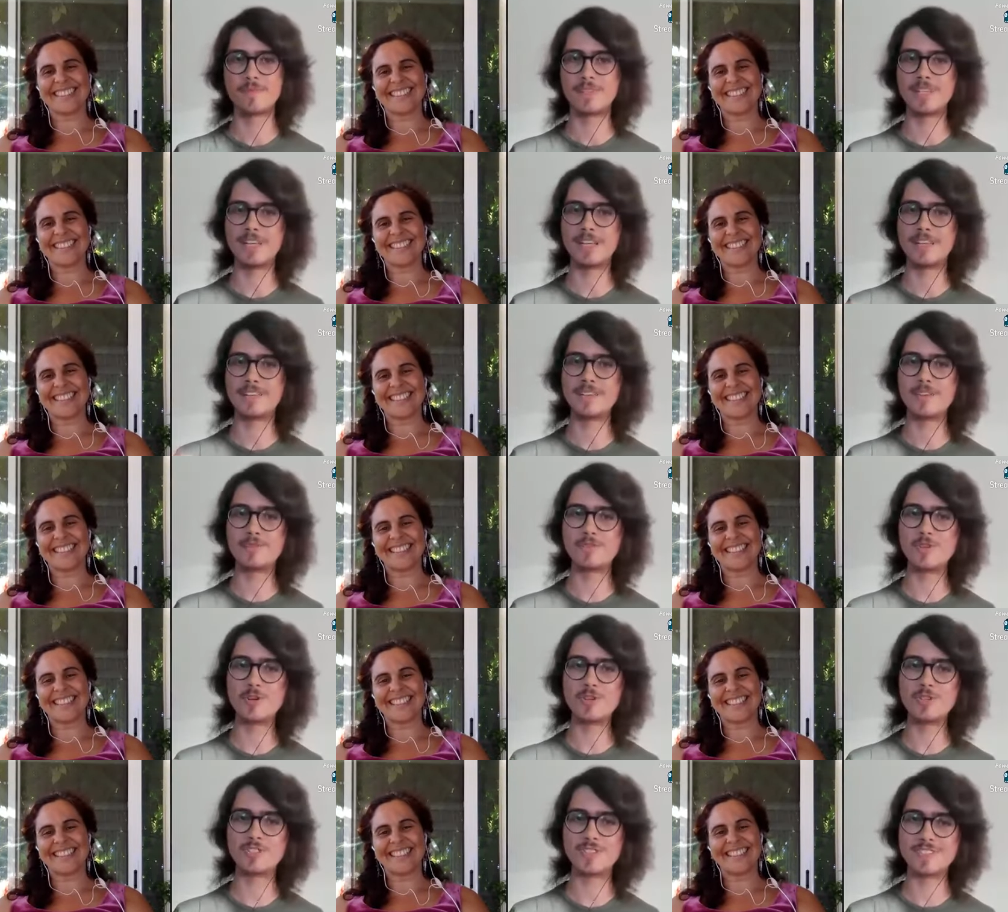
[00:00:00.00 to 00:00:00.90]
Speaker 1: The
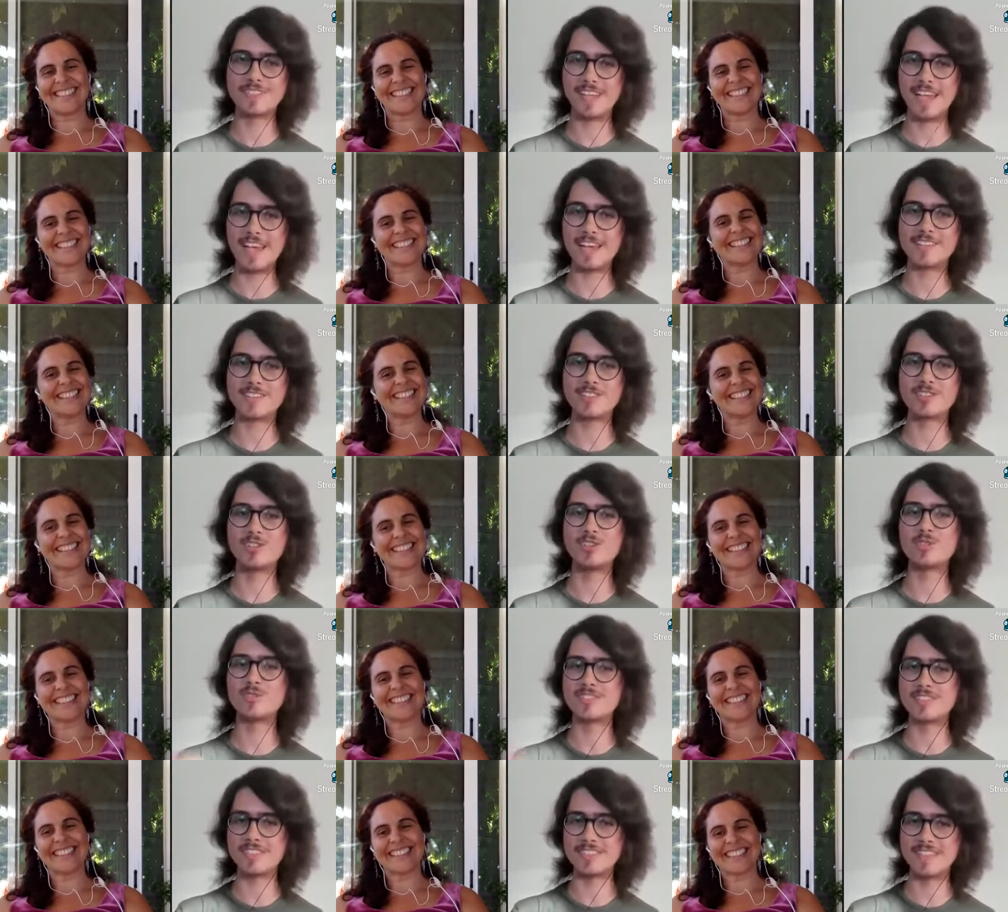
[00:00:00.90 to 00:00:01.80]
first
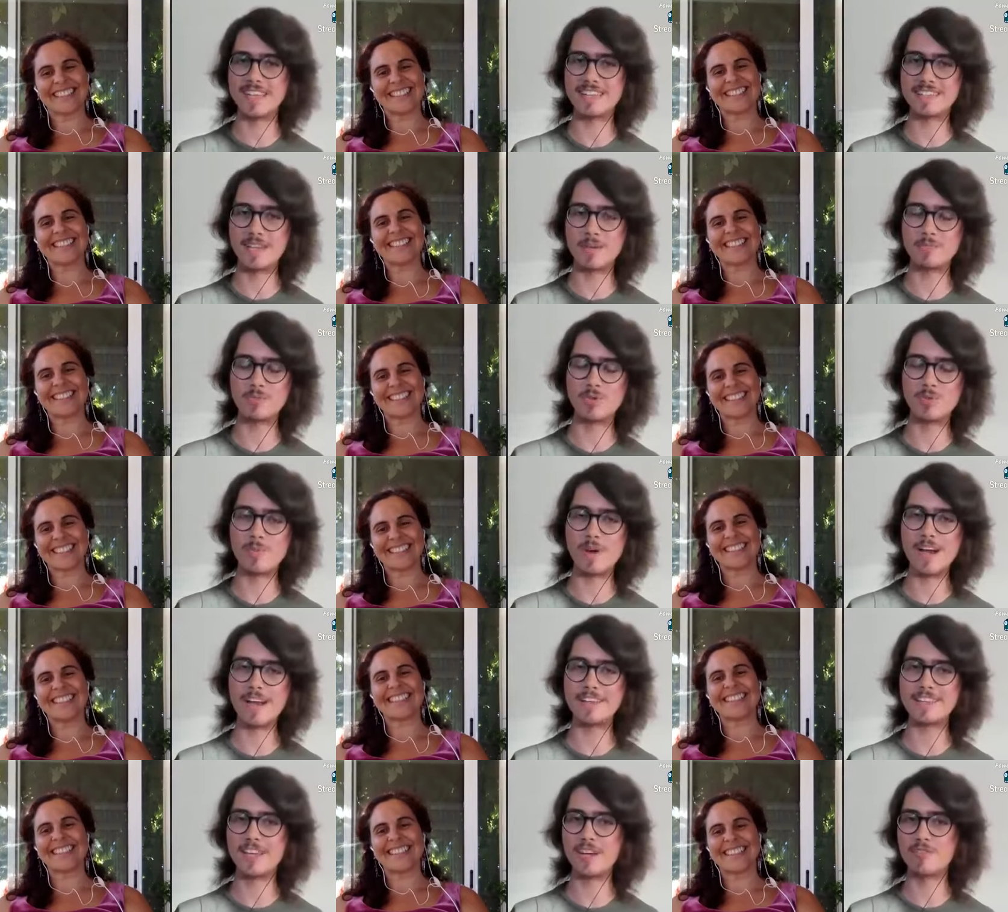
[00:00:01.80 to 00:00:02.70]
excuses that come to
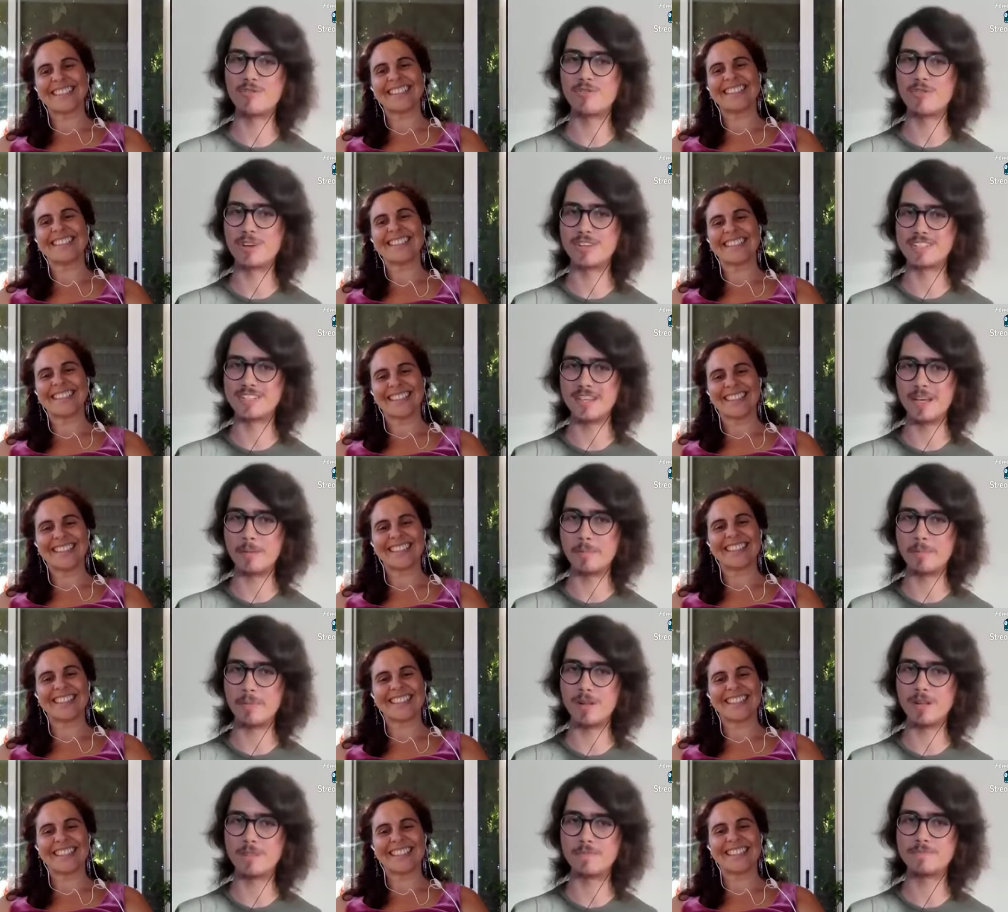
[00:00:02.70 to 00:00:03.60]
mind are, for
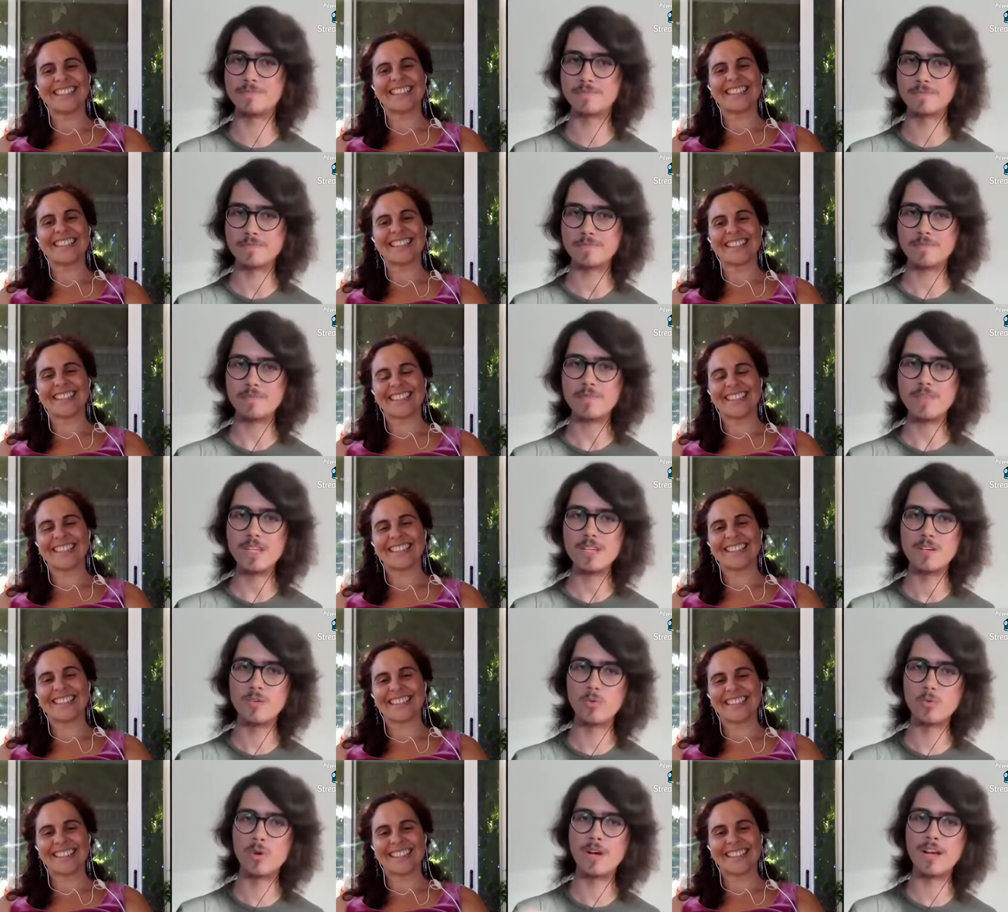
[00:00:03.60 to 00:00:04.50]
example,
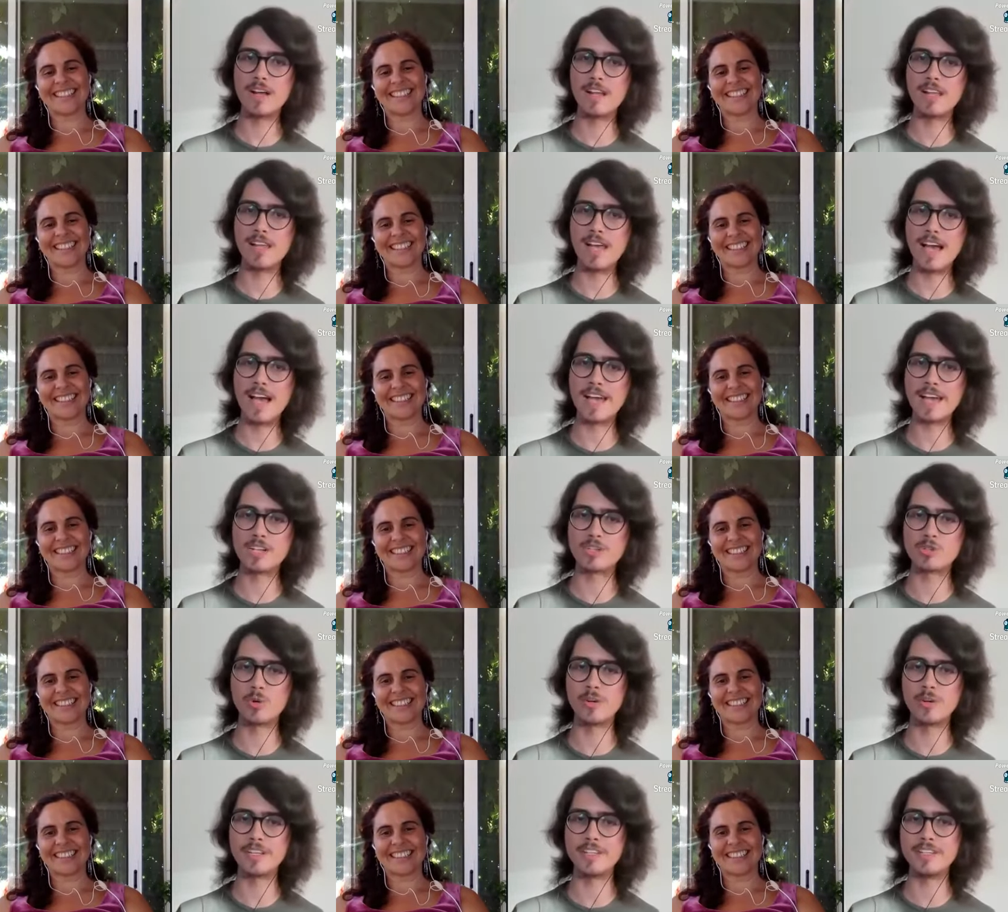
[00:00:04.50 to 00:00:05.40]
well, I
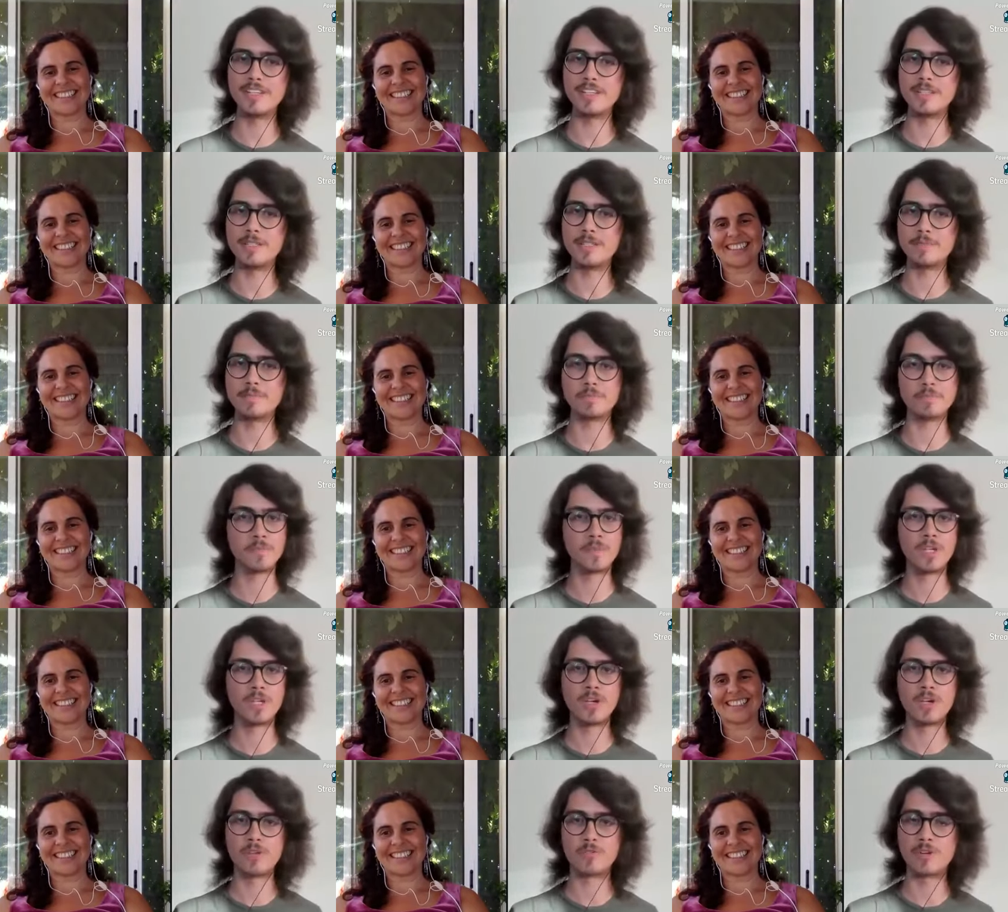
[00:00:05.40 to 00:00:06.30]
actually,
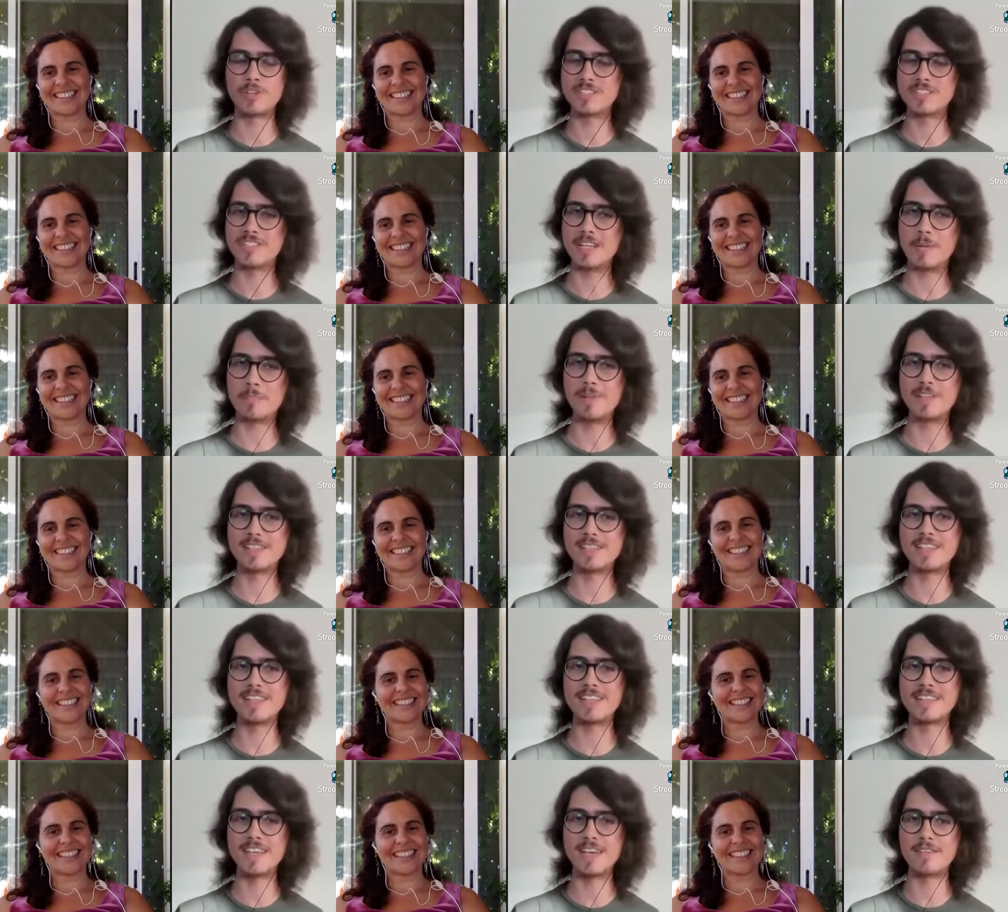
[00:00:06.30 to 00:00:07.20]
for example,
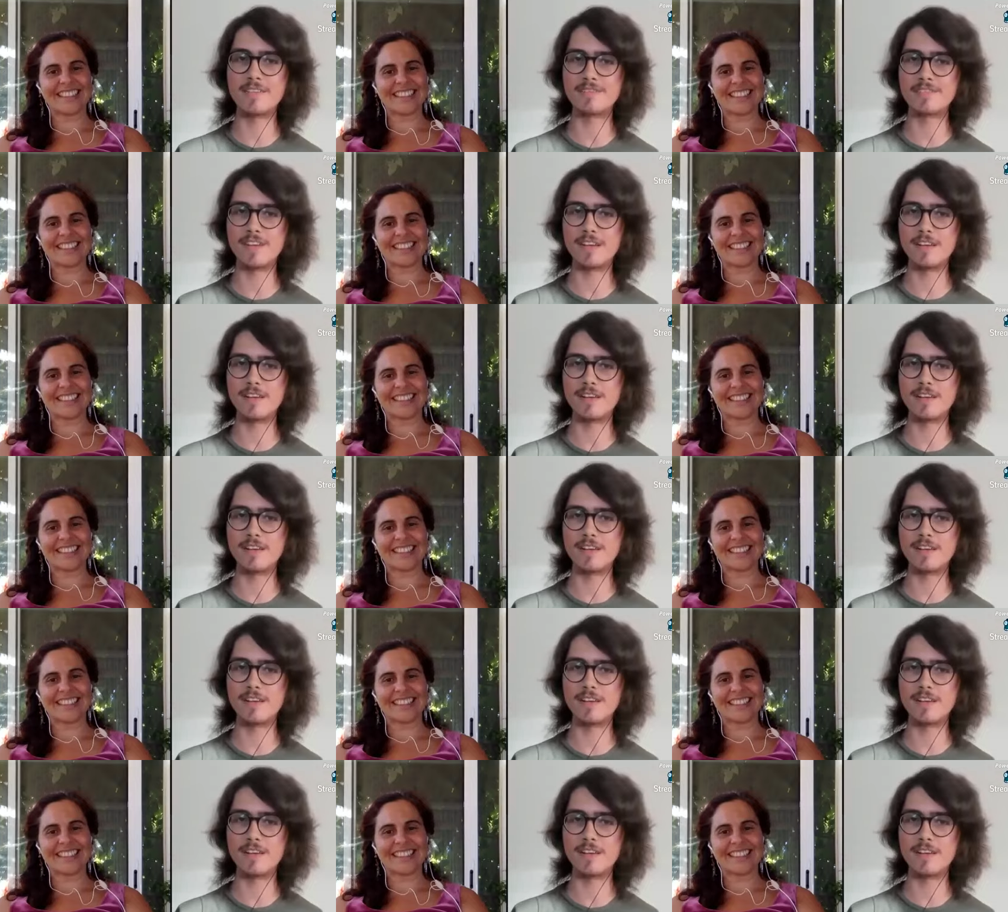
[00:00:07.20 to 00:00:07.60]
didn't have